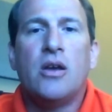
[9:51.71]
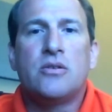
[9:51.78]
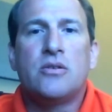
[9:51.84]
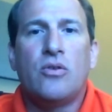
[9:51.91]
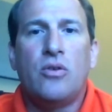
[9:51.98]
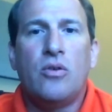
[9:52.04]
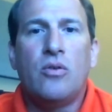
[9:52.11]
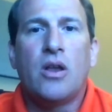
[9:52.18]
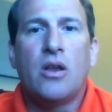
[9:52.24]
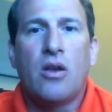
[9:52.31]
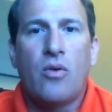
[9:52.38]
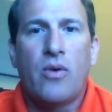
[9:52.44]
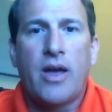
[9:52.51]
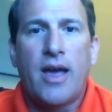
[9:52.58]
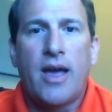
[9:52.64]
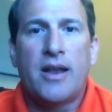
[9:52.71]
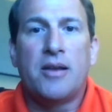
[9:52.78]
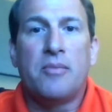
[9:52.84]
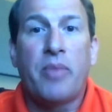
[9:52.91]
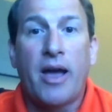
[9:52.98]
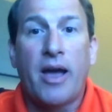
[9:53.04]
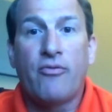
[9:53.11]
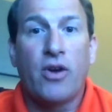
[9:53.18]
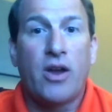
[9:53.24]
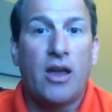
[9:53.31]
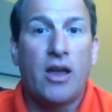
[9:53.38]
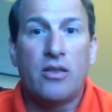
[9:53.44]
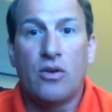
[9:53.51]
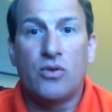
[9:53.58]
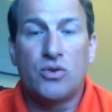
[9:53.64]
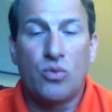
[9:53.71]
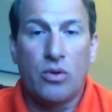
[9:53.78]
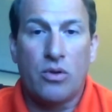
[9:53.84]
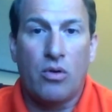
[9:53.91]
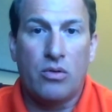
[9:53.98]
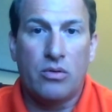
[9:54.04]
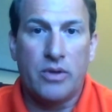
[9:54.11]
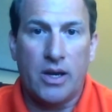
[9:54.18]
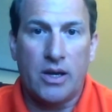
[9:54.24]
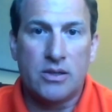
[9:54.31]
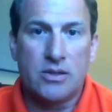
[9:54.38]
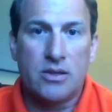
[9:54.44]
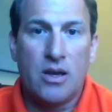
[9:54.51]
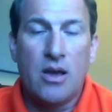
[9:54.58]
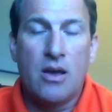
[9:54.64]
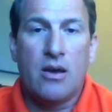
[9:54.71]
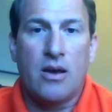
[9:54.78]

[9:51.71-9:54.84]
So you can go ahead and bifurcate those withholdings